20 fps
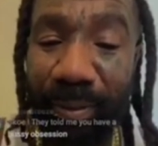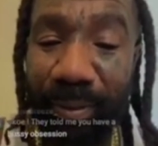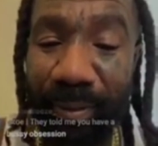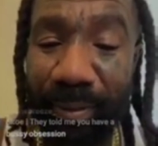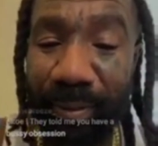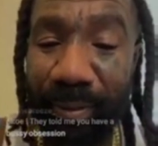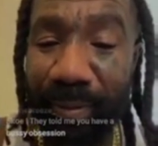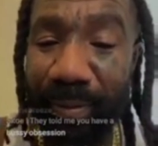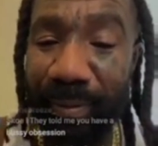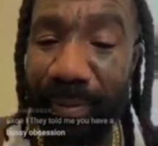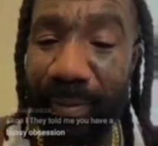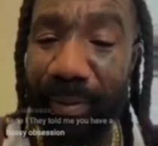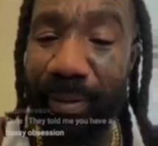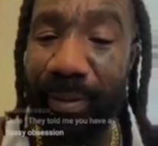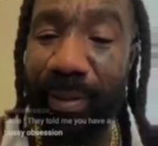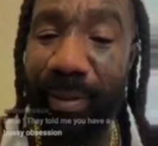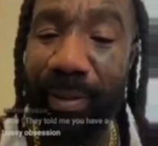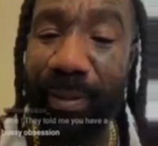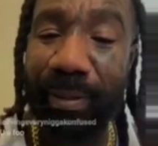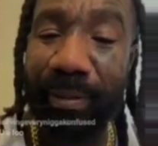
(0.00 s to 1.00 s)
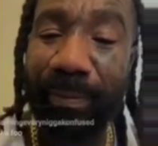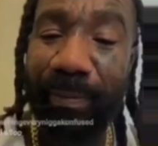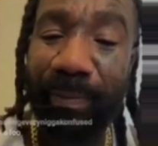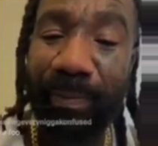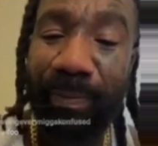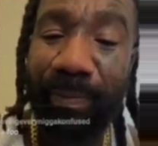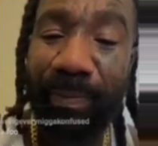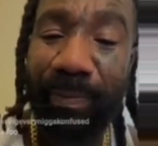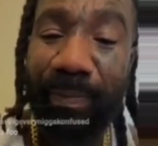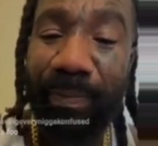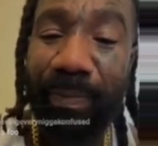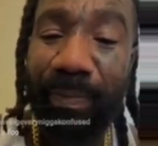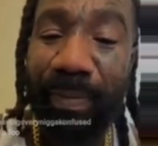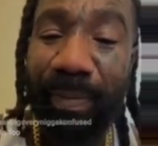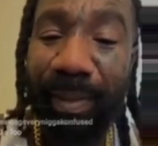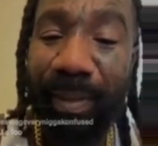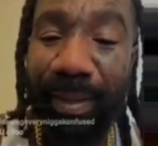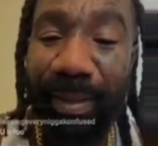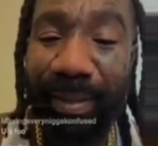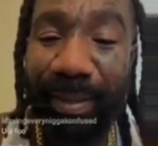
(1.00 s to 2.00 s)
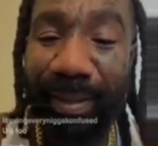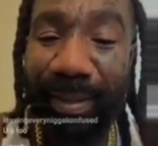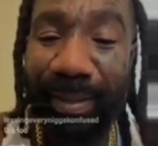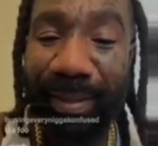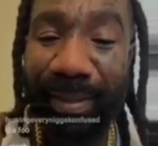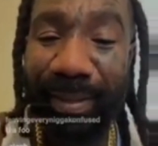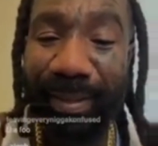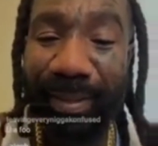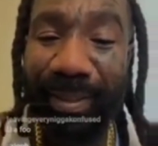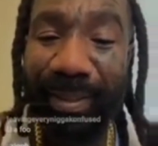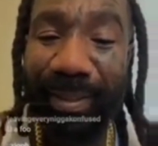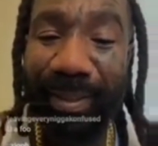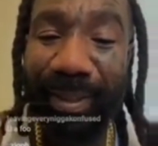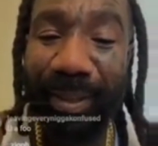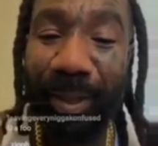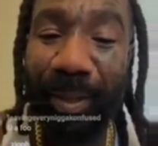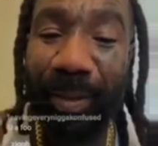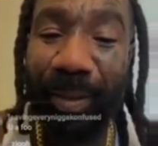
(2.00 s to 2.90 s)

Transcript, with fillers: You ain't